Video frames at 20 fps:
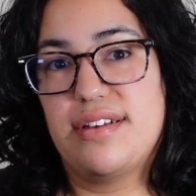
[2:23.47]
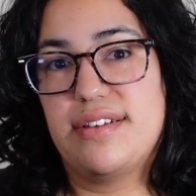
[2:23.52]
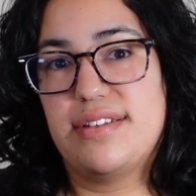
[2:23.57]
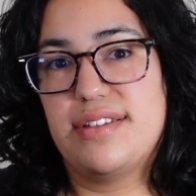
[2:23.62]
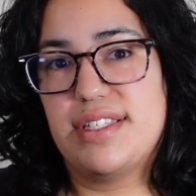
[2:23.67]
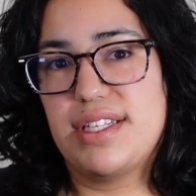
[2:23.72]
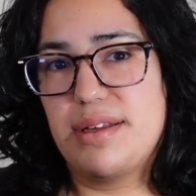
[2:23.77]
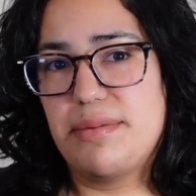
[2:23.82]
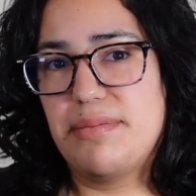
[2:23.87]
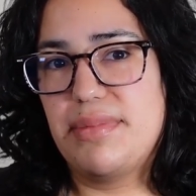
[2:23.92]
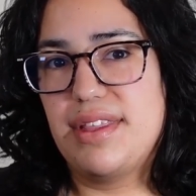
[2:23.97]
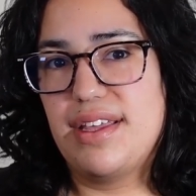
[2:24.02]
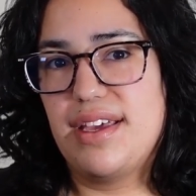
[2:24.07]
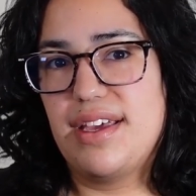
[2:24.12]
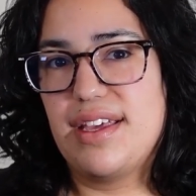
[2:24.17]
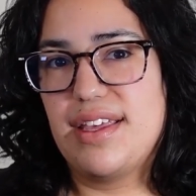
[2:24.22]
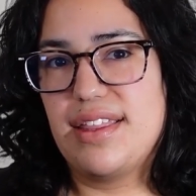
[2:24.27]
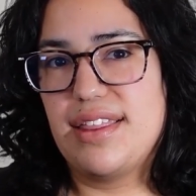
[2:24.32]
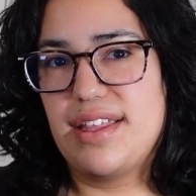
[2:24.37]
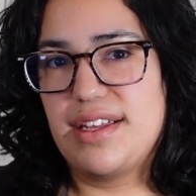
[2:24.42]

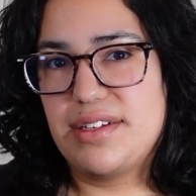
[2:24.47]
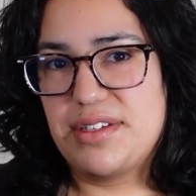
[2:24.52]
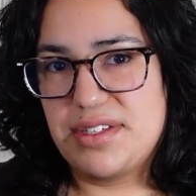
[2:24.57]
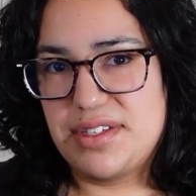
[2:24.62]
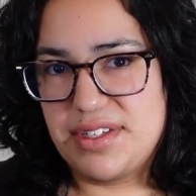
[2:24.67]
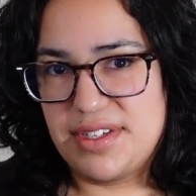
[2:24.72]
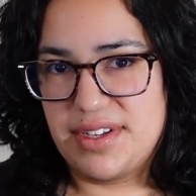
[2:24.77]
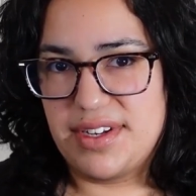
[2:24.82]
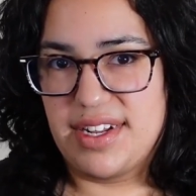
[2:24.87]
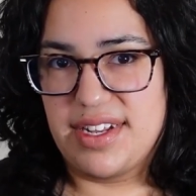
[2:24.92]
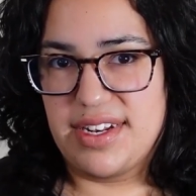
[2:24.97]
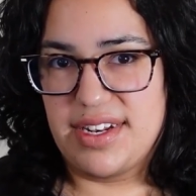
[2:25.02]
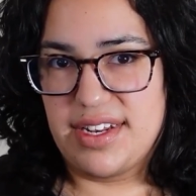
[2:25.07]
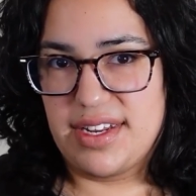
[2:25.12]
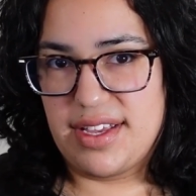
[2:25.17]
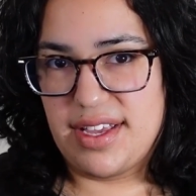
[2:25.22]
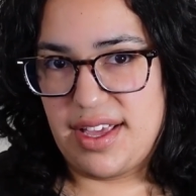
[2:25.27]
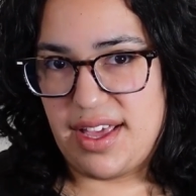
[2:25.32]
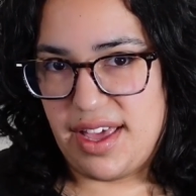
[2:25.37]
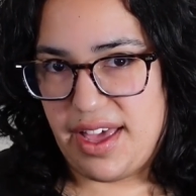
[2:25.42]
Something that shouldn't
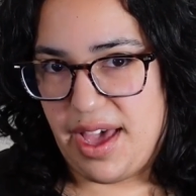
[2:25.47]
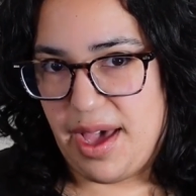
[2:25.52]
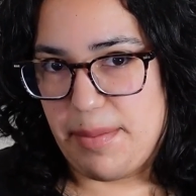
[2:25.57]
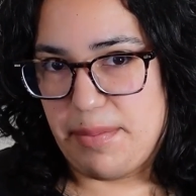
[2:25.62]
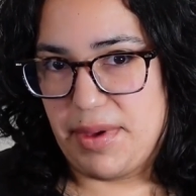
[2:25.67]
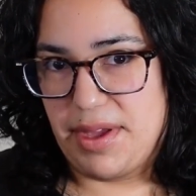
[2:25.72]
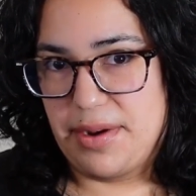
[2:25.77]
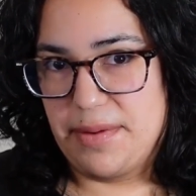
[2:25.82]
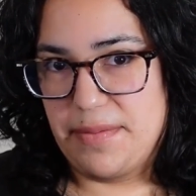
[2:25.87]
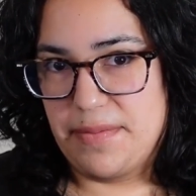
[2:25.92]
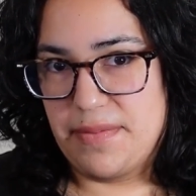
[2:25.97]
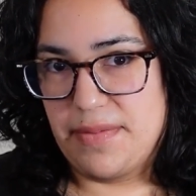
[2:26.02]
happen.